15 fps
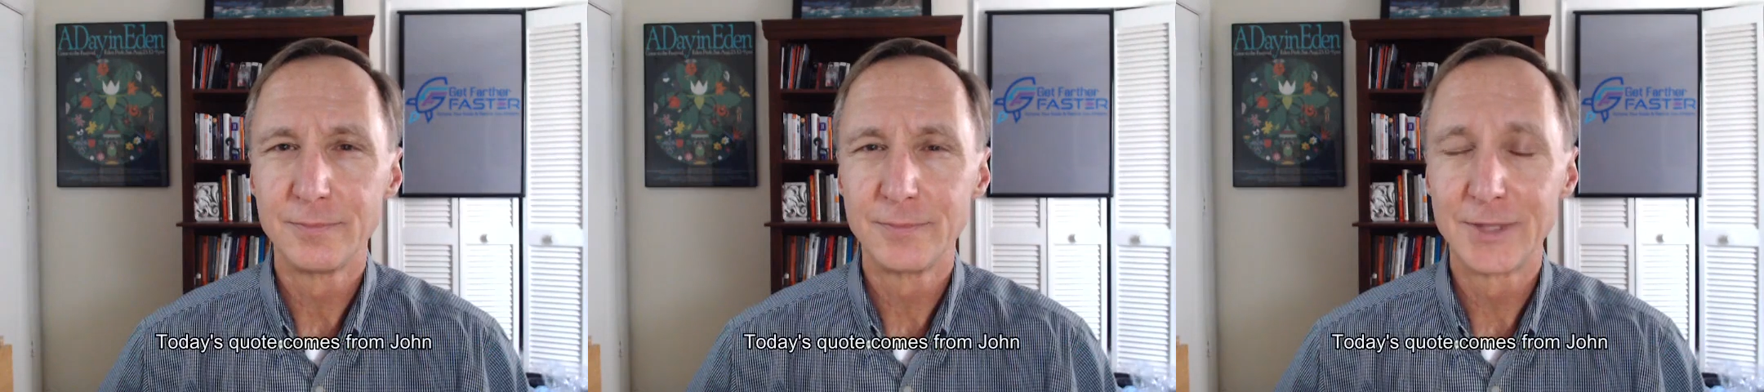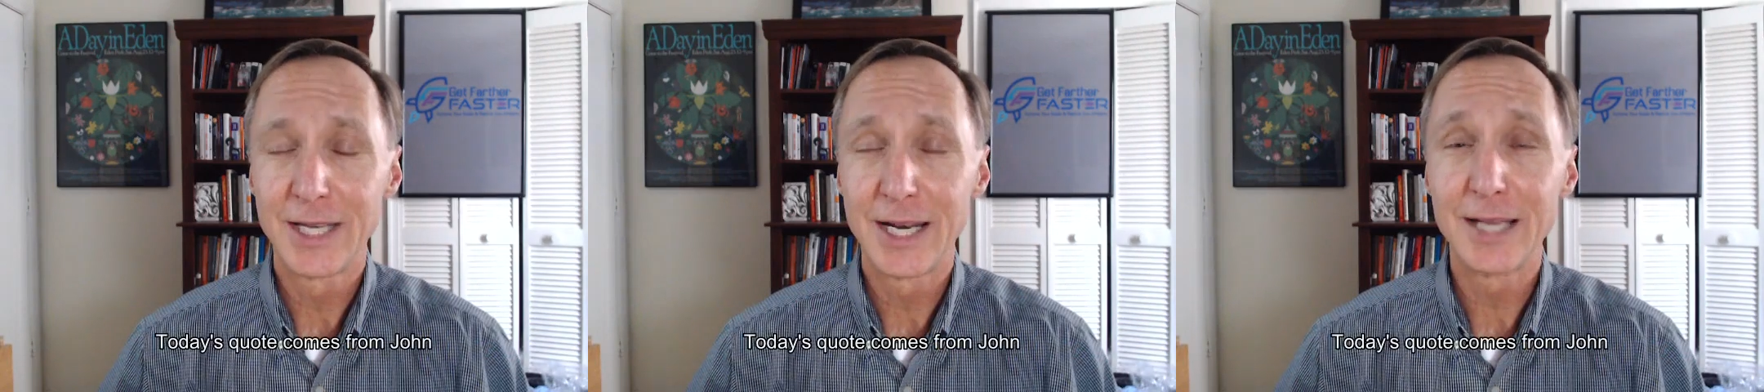
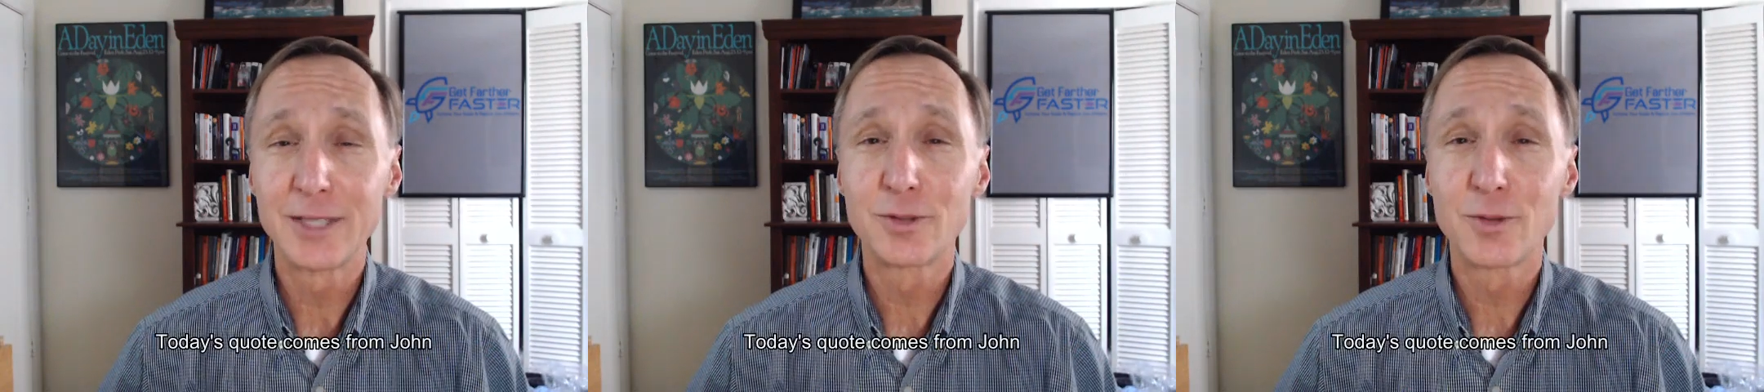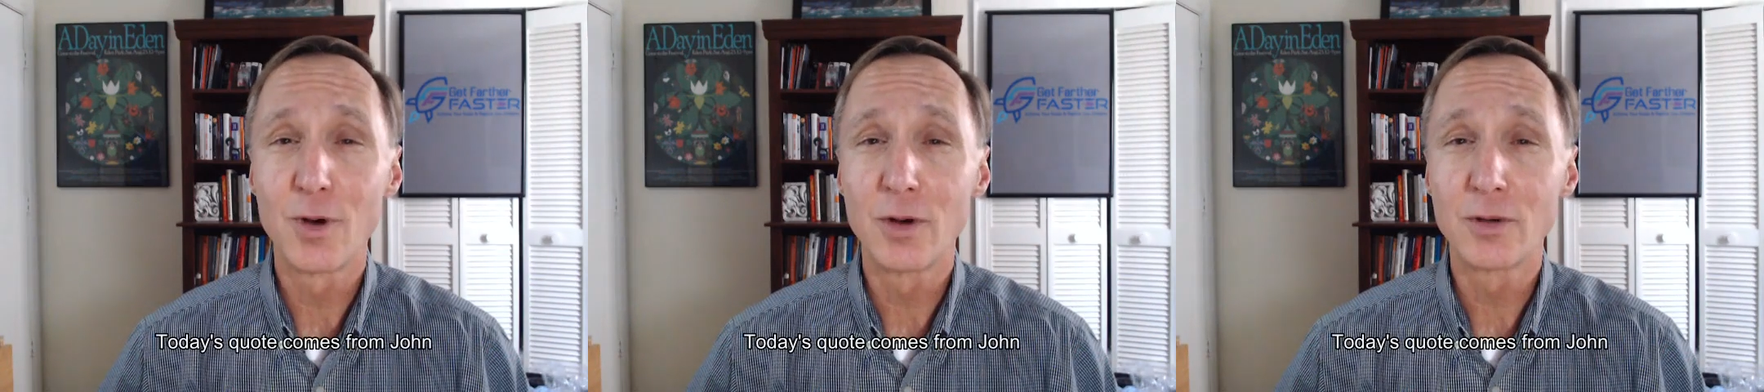
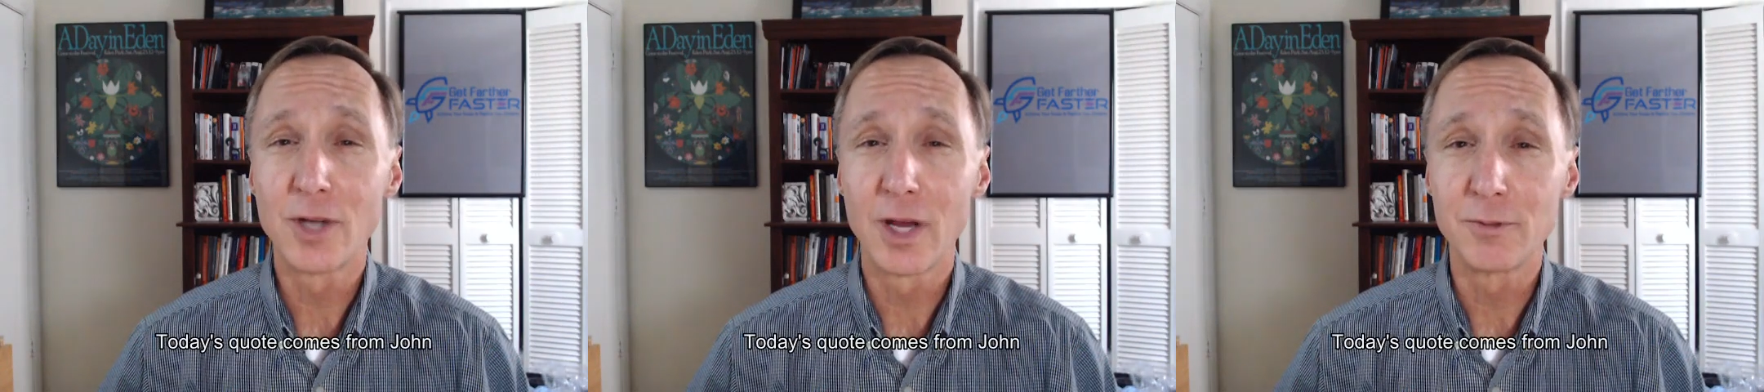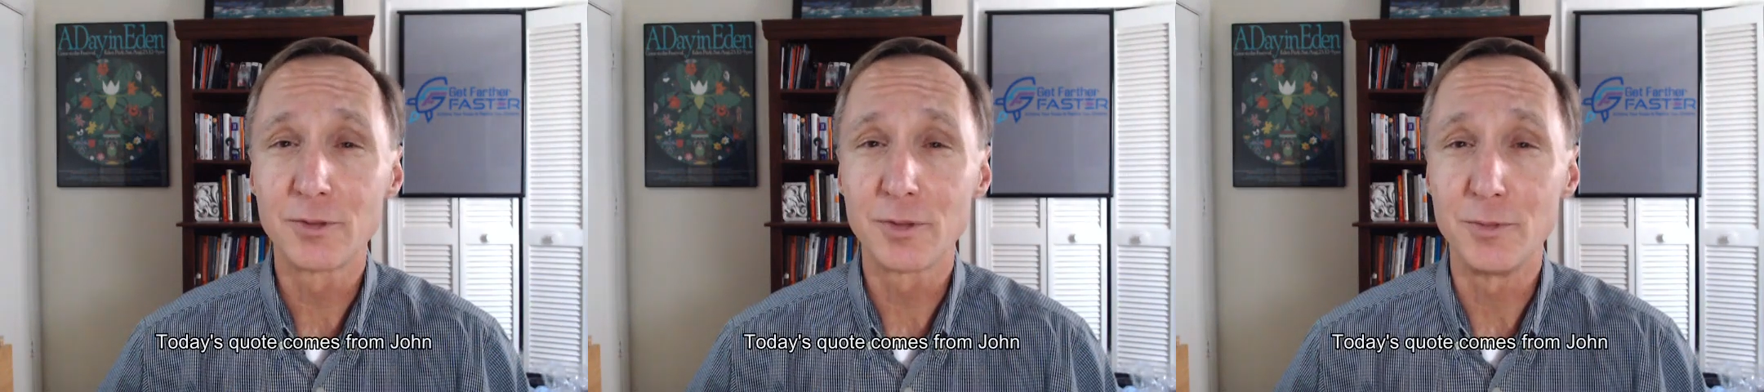Today's quote
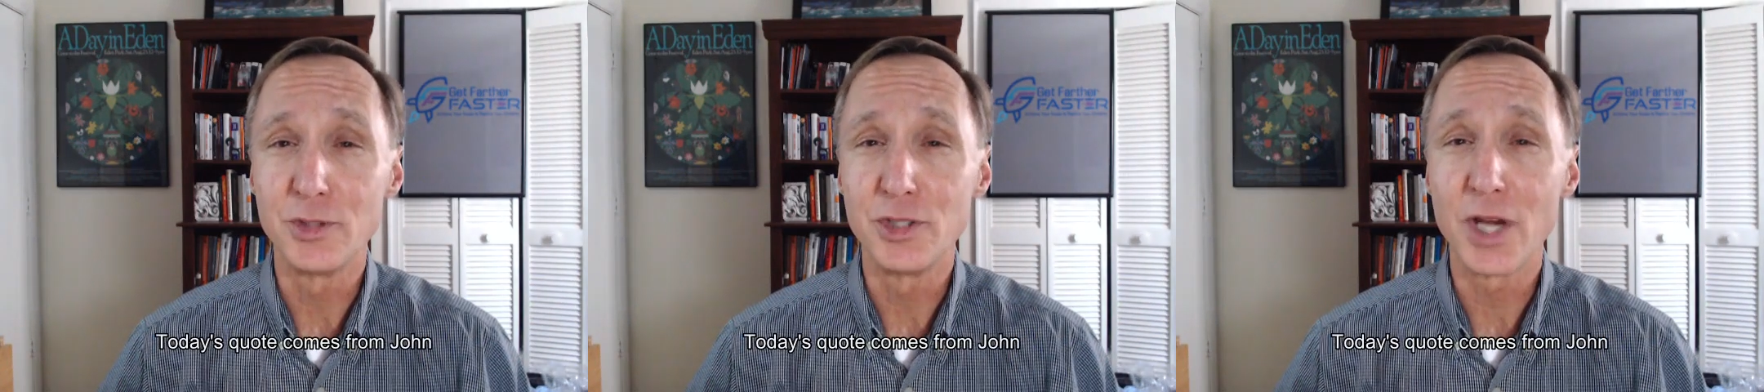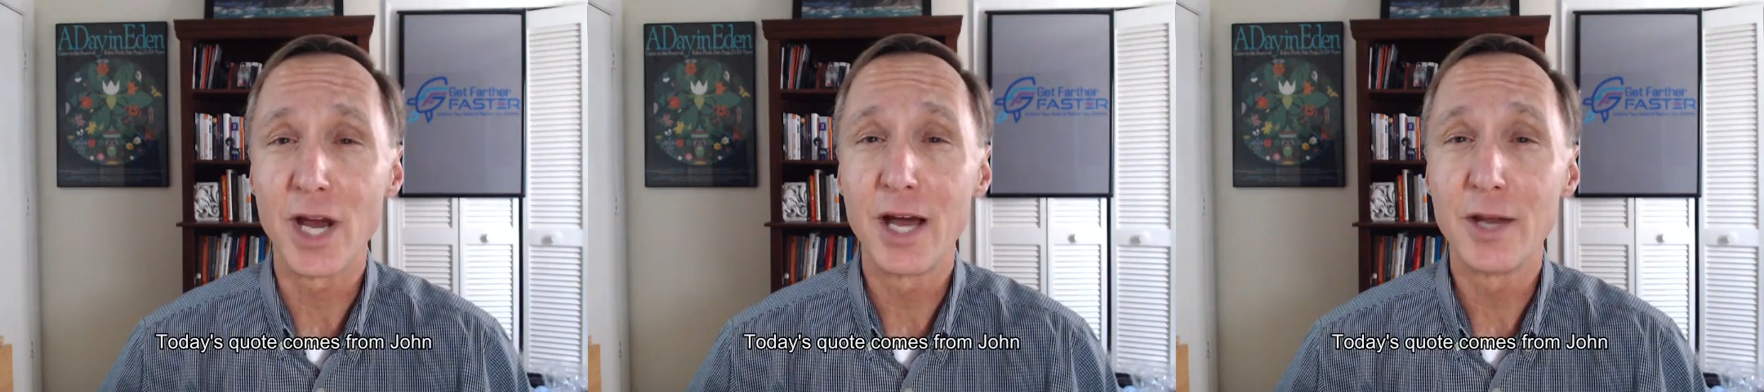comes from
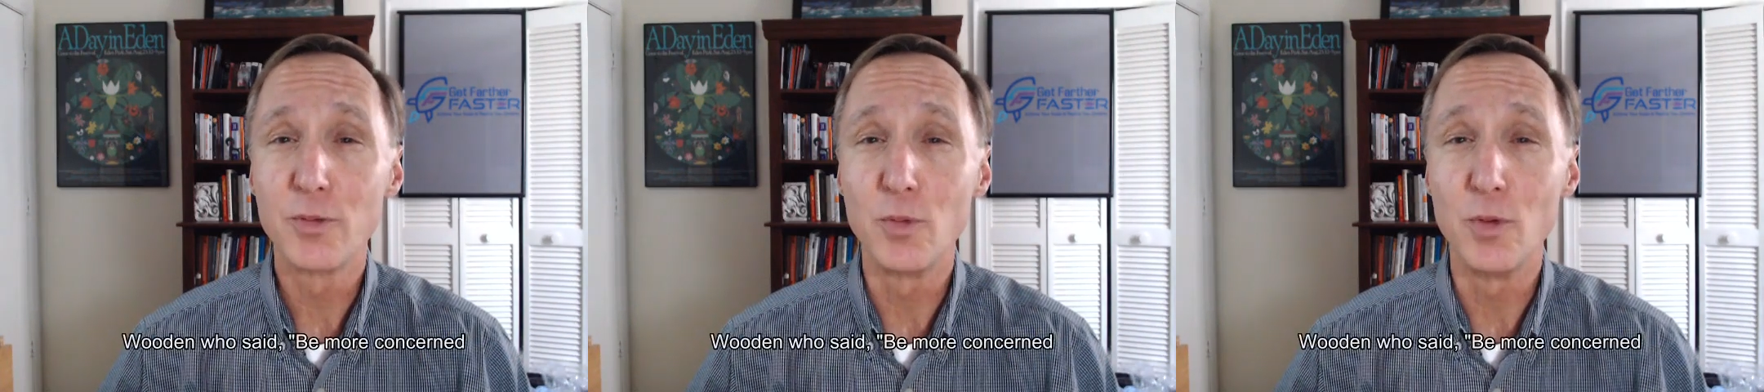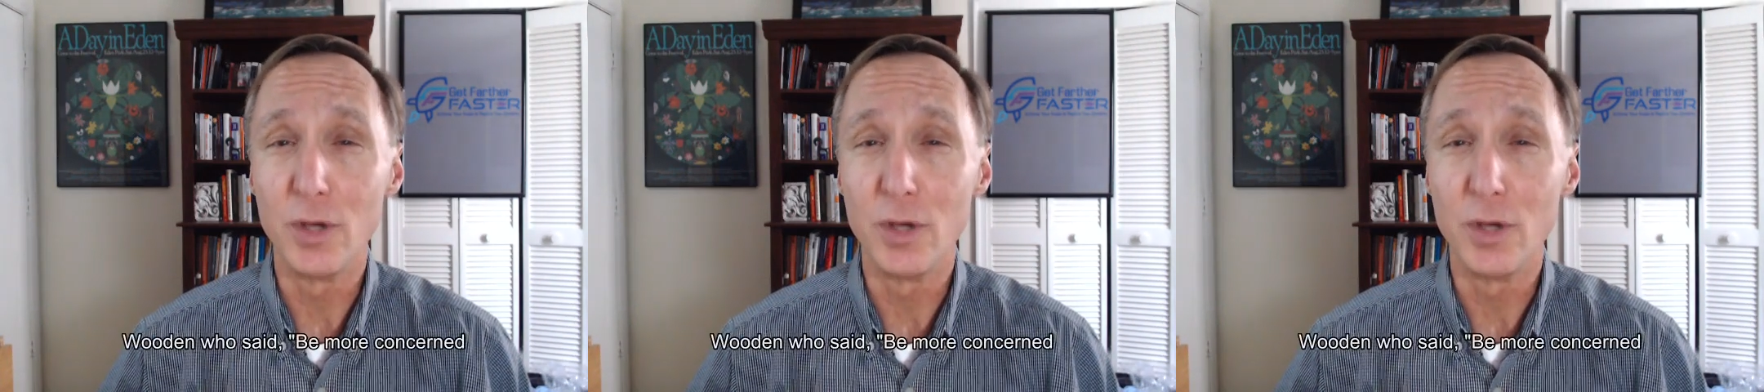John